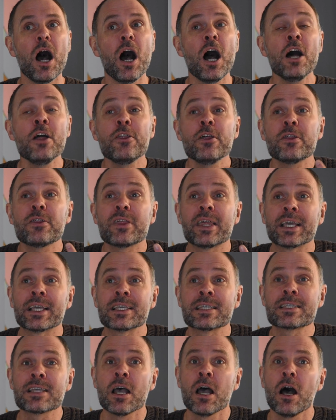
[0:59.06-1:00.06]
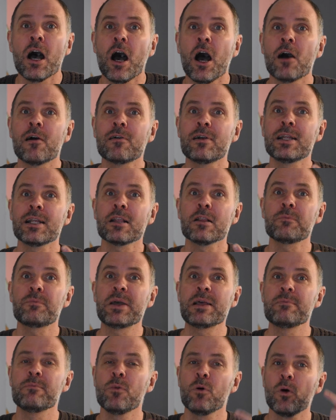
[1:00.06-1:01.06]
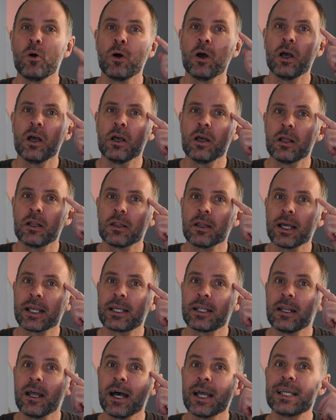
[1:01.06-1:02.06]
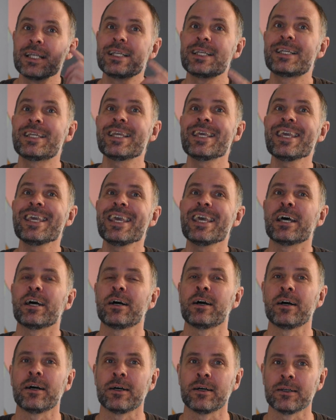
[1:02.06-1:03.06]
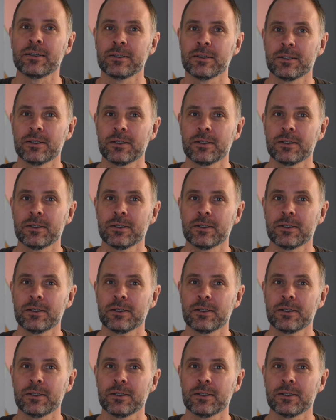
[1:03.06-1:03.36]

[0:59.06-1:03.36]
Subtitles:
Other things are a little bit more like an idea,